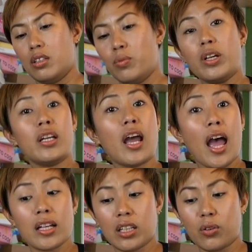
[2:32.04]
We're gonna
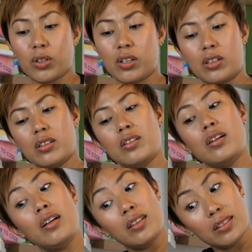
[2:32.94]
add our
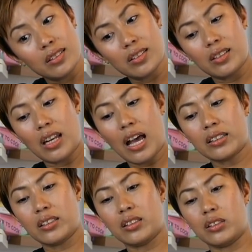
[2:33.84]

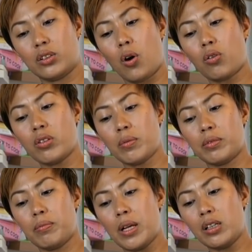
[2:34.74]
last
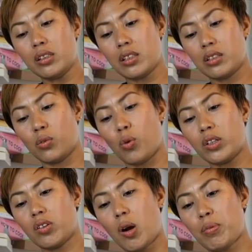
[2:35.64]
coconut milk,
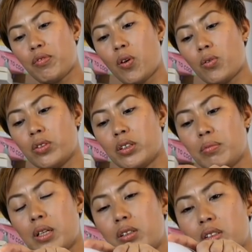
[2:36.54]
1 cup of coconut
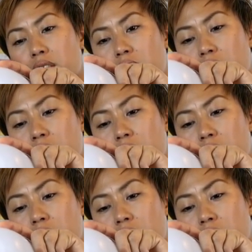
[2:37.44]
milk.